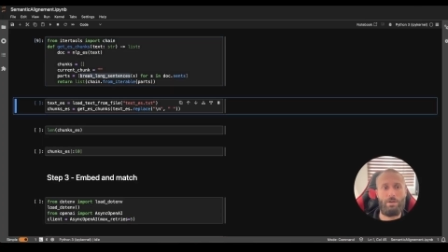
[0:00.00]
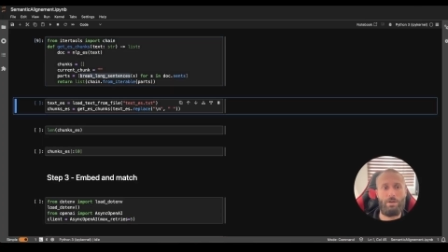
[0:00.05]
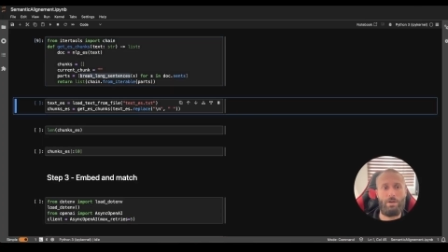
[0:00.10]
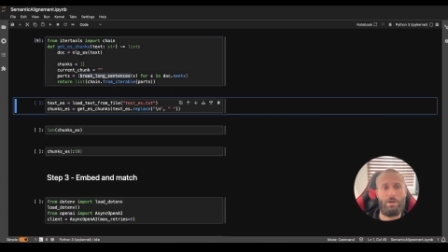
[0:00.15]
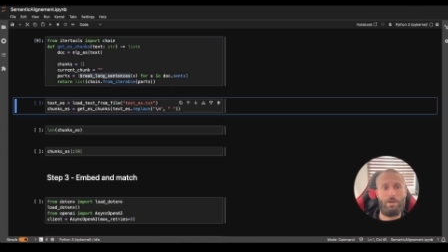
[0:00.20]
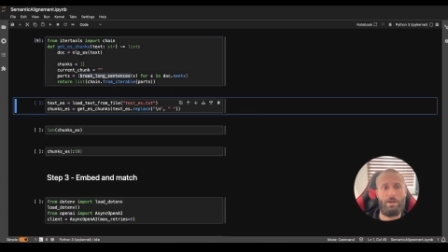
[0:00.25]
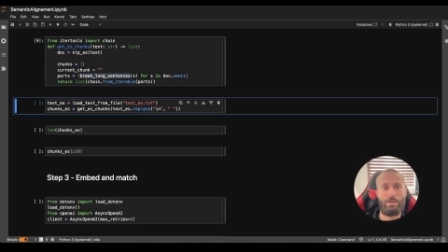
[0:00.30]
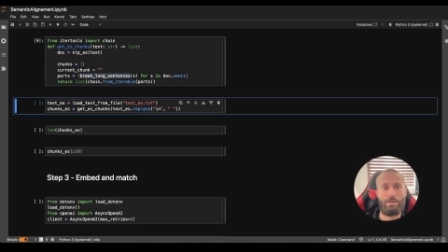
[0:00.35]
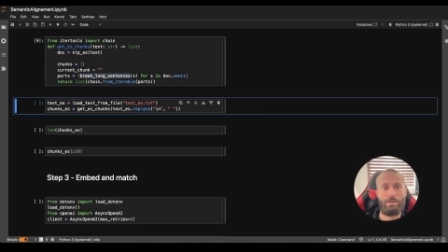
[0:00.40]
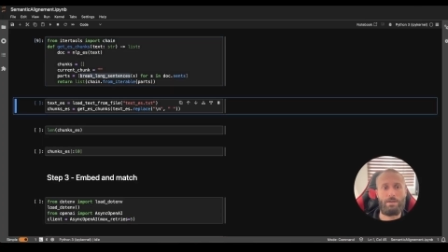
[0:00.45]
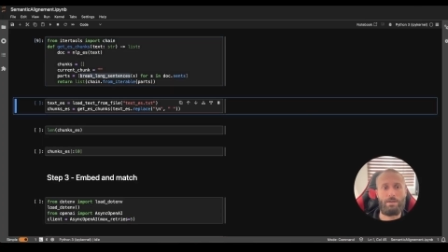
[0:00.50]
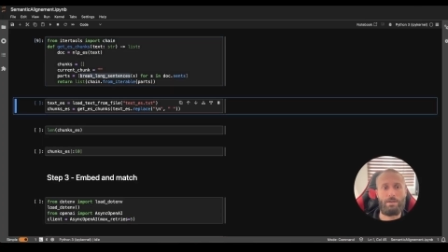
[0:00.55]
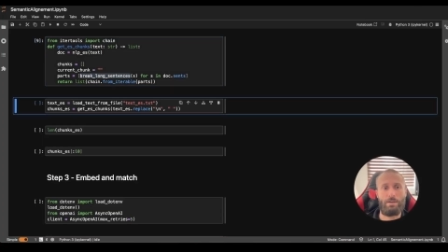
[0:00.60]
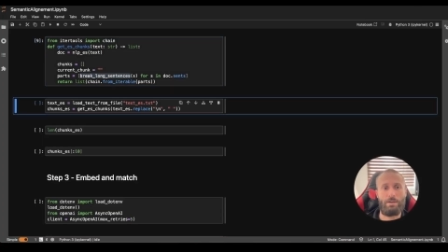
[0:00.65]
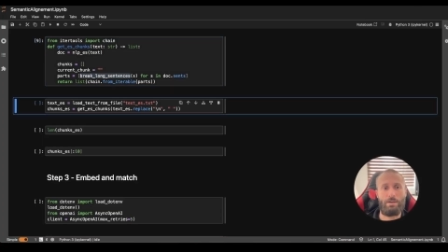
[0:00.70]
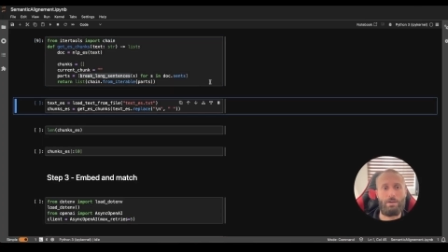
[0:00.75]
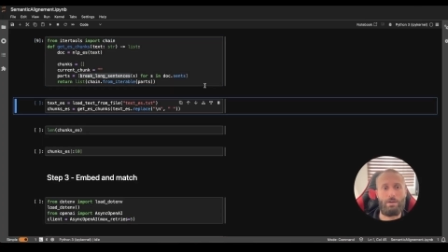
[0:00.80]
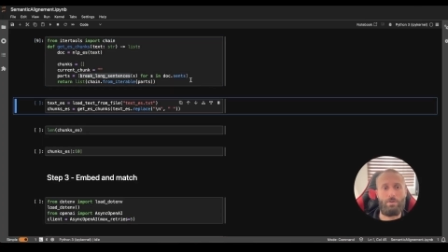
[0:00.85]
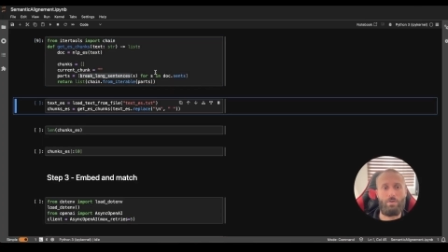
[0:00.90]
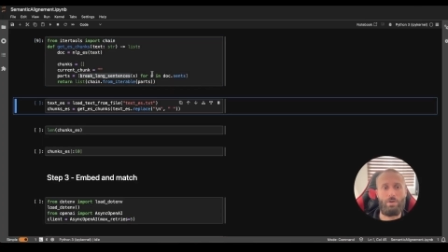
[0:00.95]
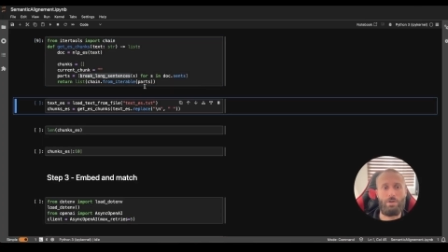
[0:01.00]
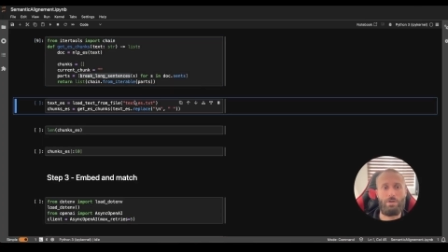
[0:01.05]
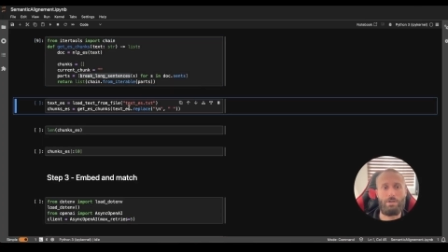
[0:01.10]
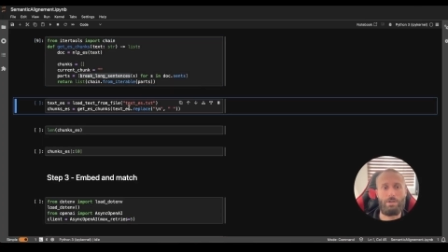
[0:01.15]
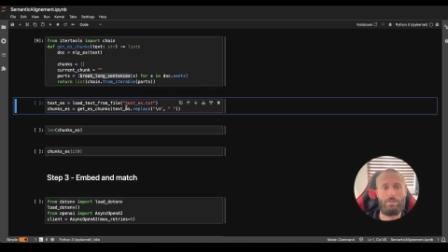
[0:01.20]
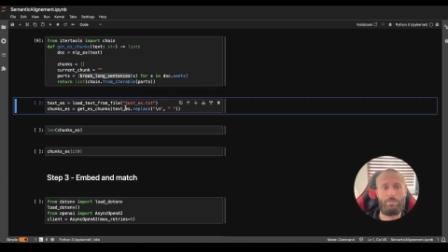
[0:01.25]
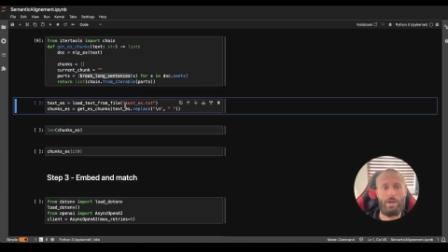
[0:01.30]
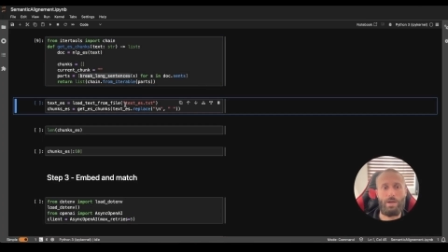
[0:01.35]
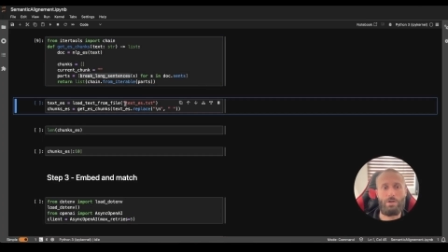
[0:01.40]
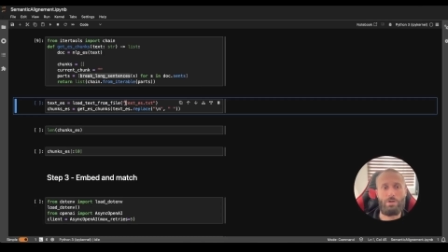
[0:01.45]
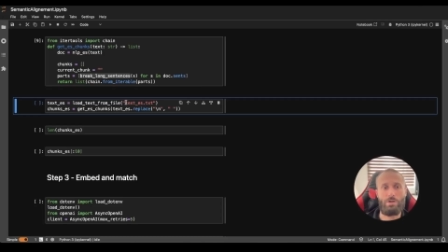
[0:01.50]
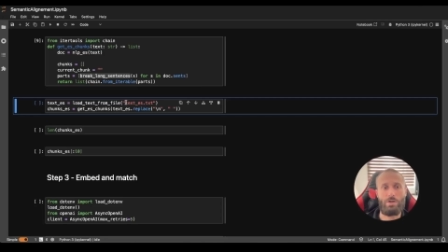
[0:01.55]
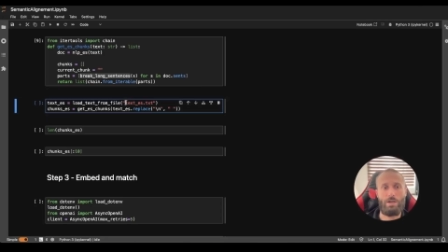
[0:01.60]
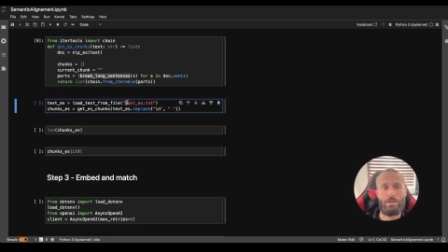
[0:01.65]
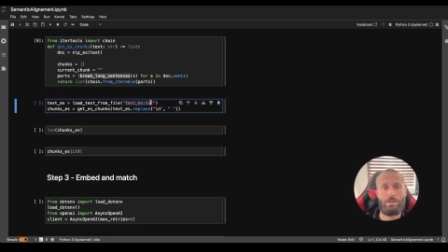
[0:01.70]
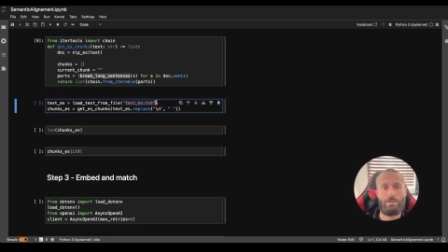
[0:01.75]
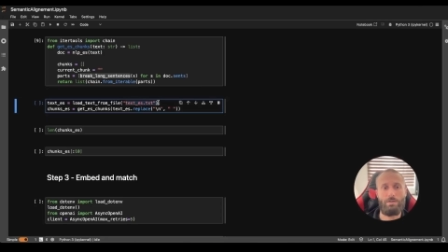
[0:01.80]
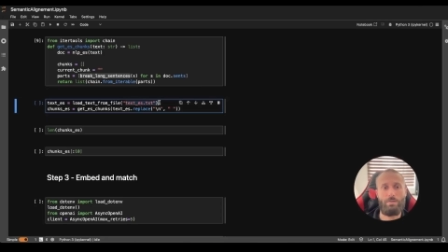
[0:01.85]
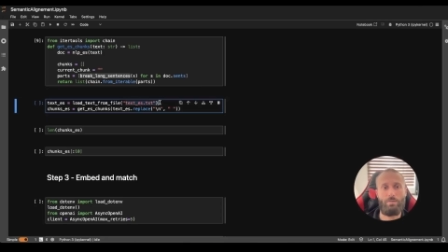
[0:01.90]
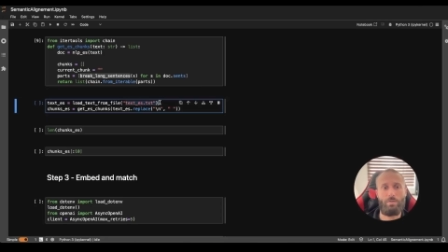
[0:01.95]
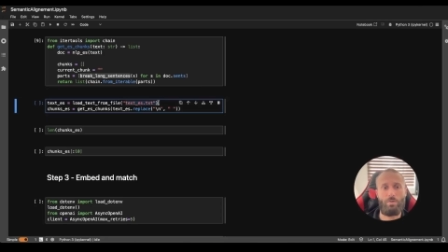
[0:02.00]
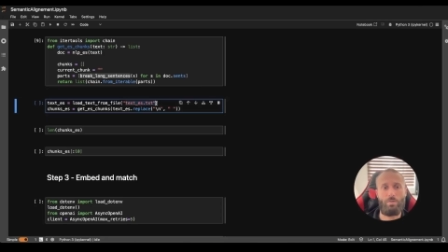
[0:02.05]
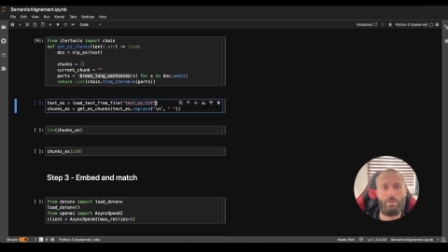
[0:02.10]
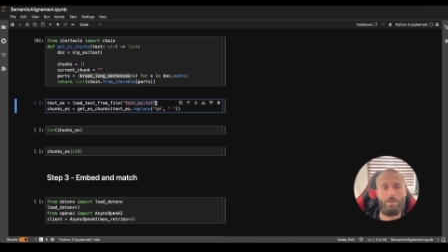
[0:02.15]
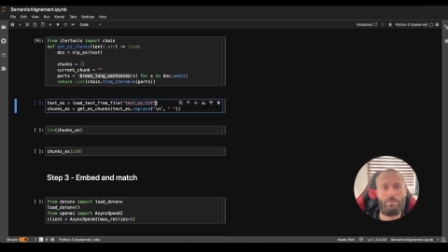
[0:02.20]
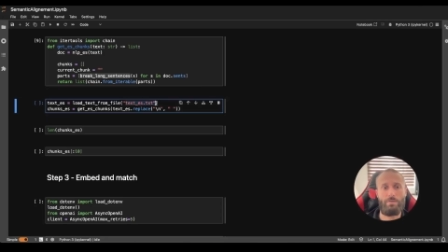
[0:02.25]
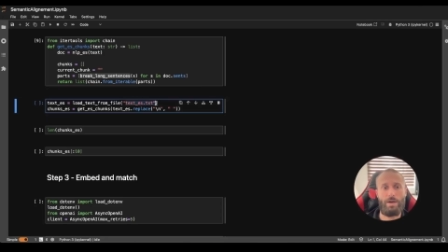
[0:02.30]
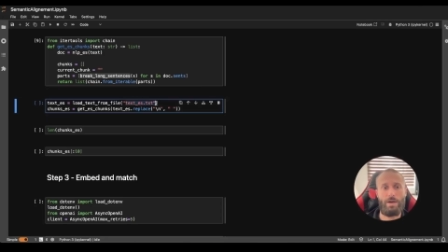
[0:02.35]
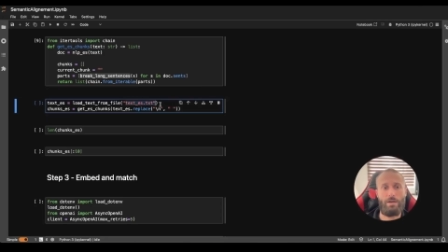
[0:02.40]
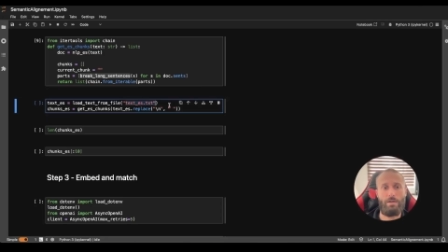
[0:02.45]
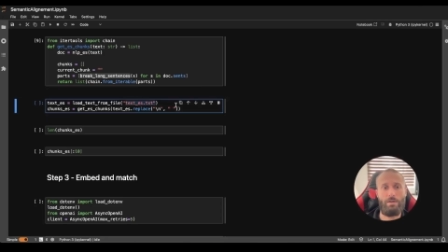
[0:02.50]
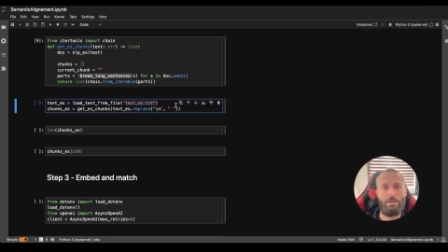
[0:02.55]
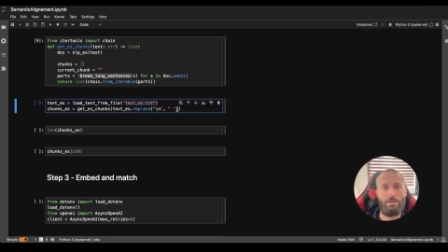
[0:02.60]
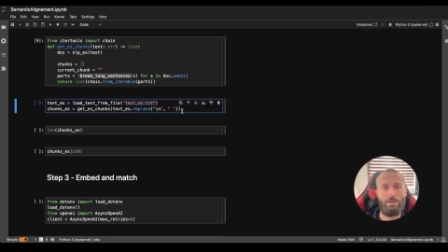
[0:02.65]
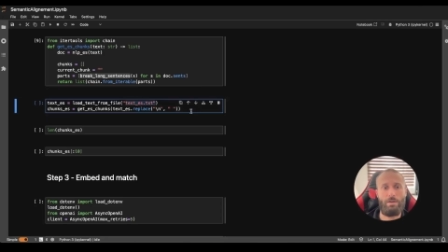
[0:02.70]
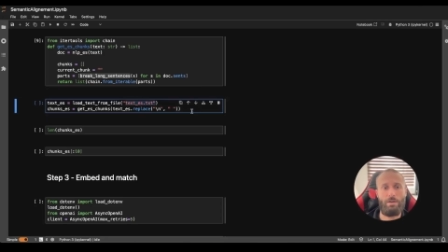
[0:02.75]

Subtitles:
Let's read the Spanish text from this file,